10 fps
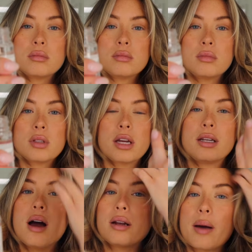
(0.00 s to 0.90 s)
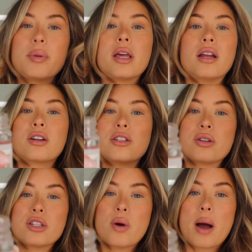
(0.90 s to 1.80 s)
like not applicator because
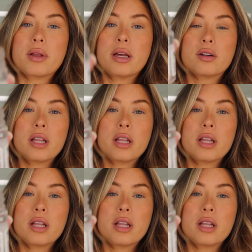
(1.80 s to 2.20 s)
there is no applicator.